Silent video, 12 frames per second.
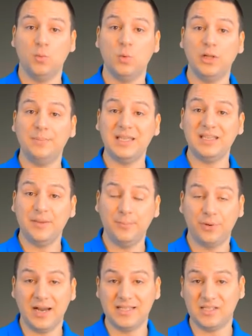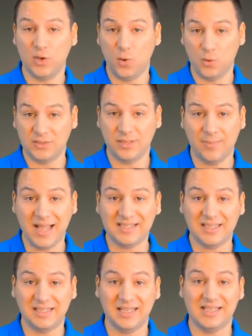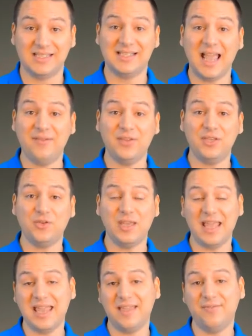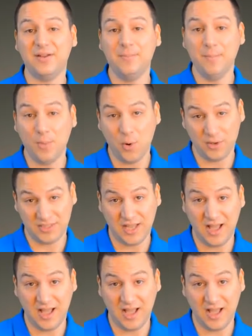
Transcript: will be compressed automatically, saving you even more